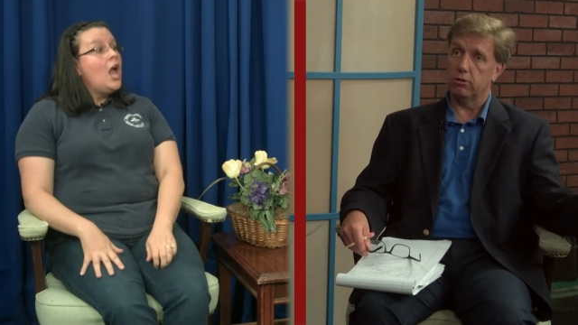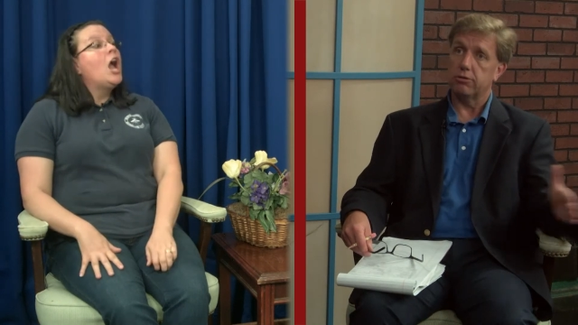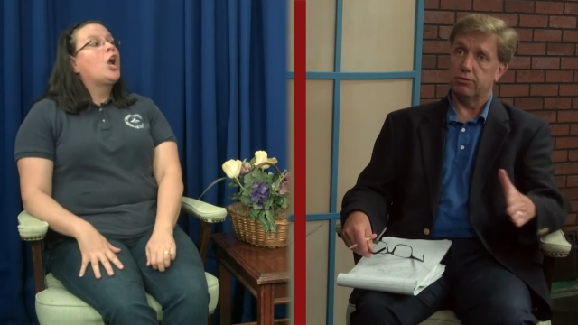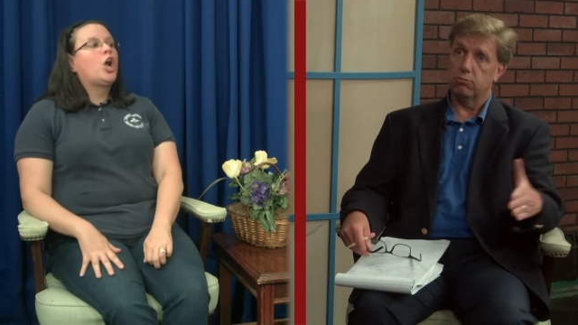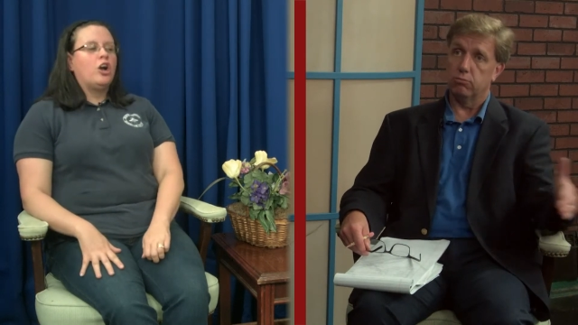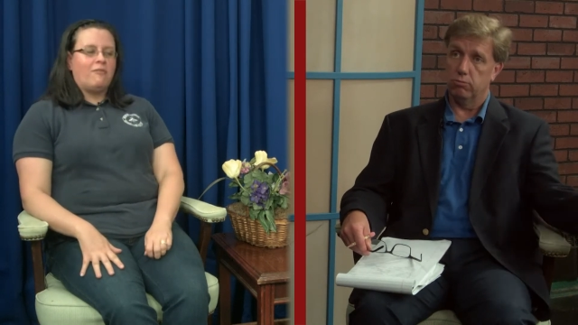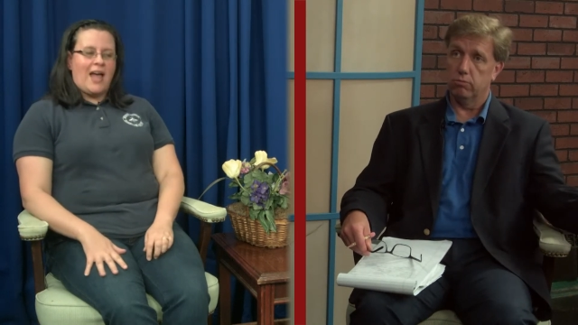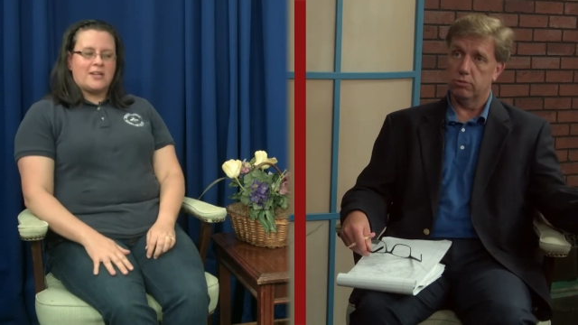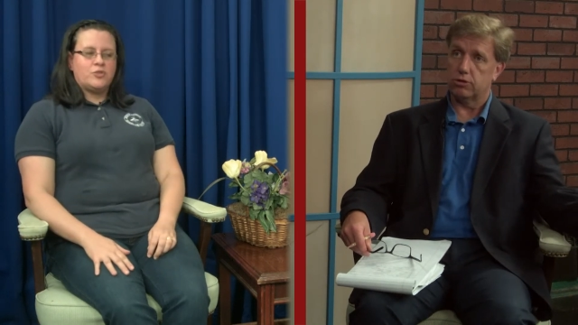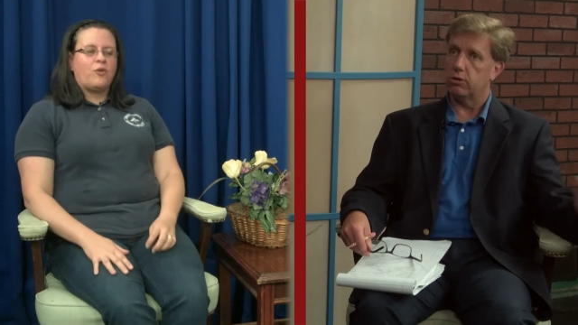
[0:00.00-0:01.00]
Speaker 1: correct.
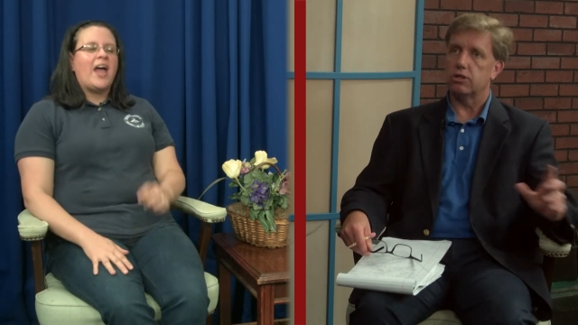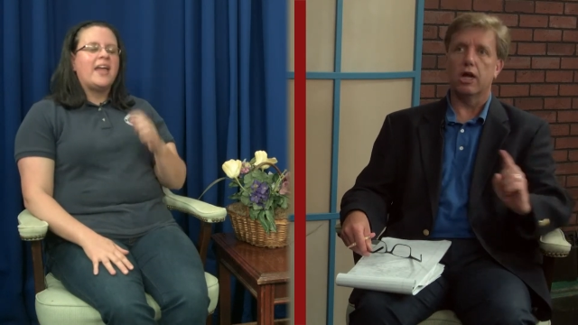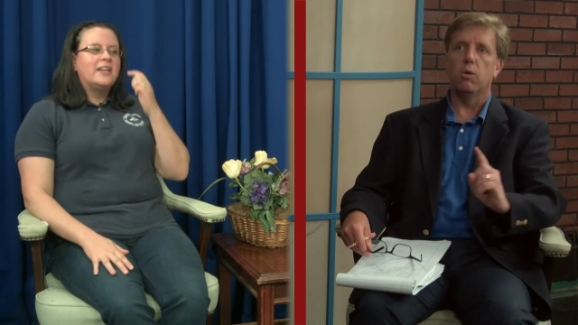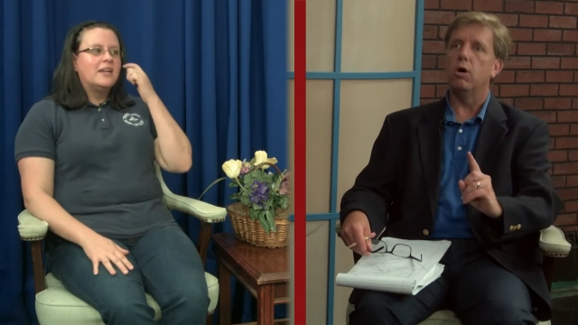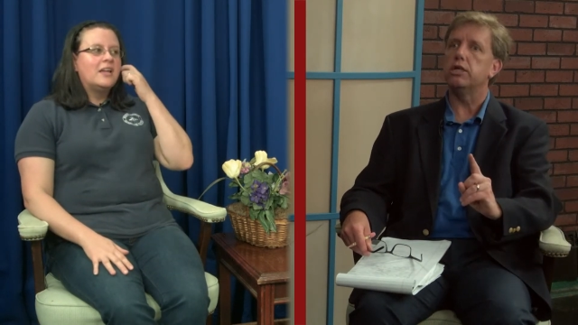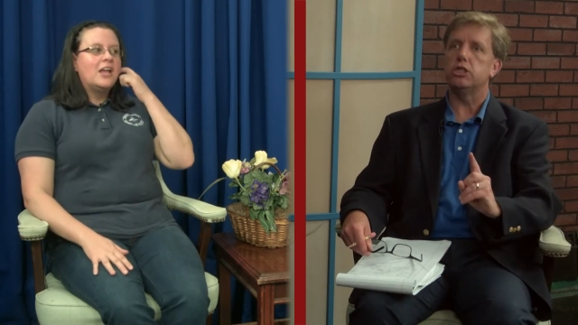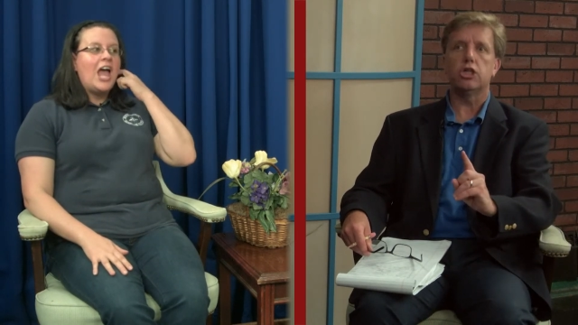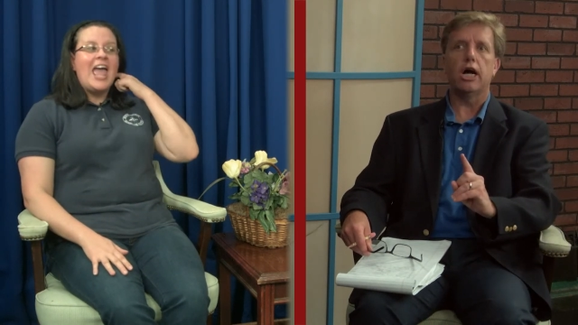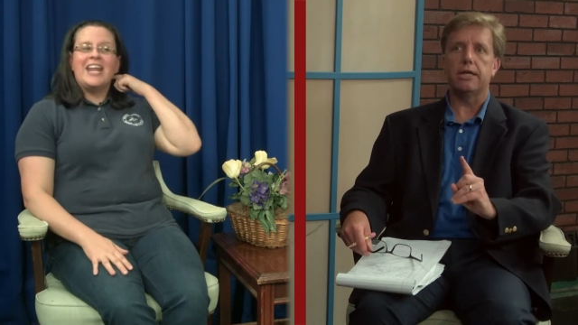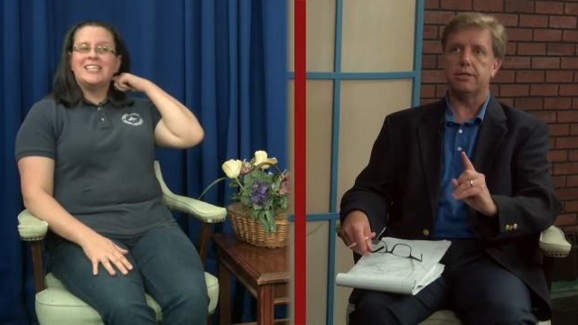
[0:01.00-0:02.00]
So right. it's not a one shot.
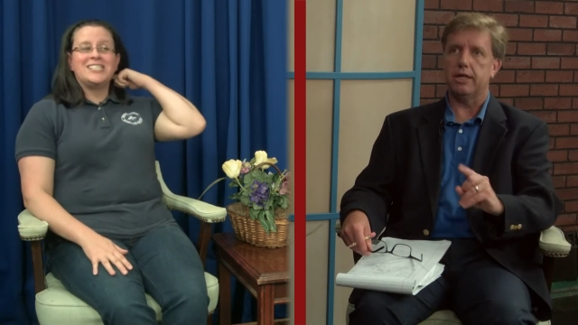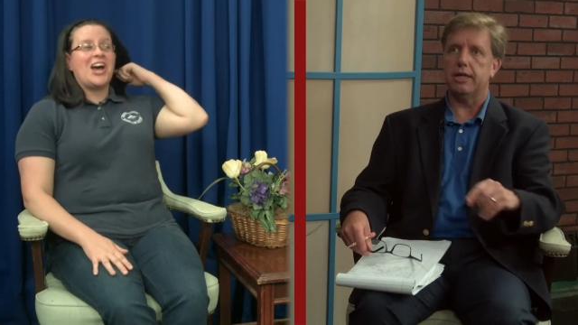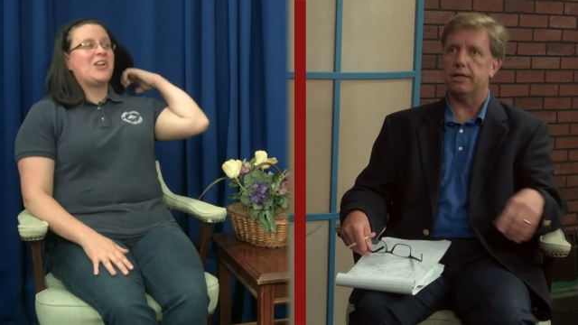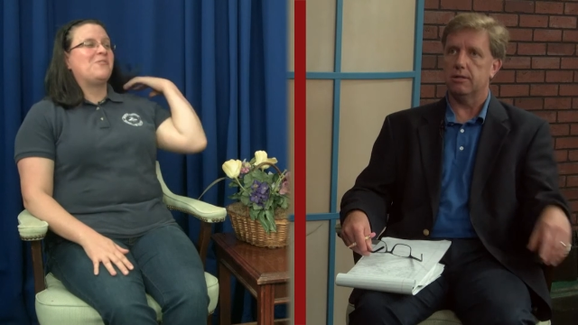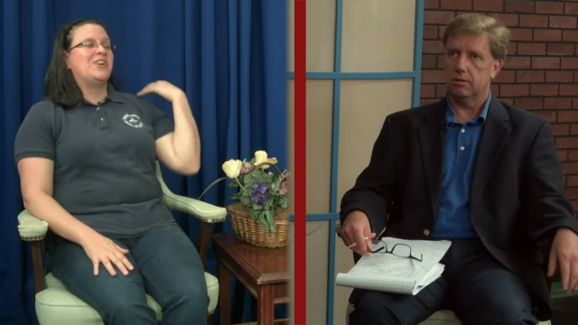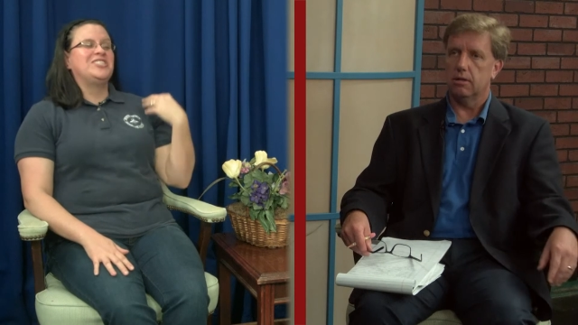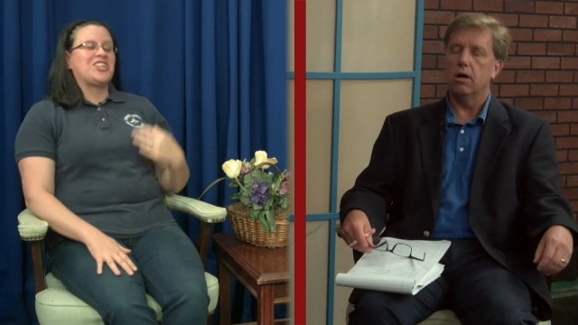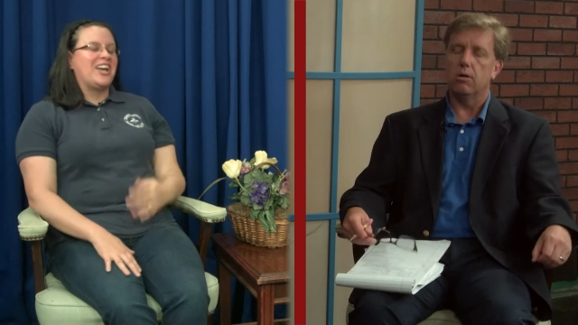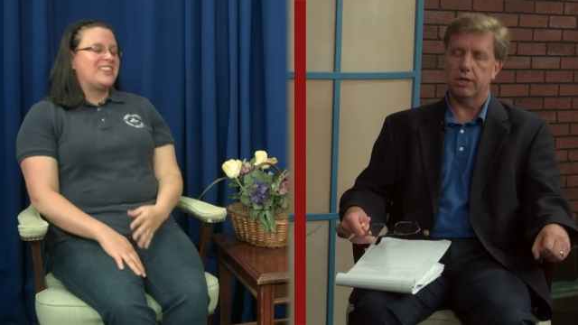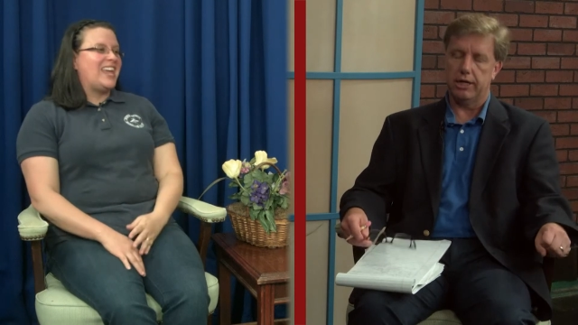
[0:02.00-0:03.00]
It is thing. not a one shot okay.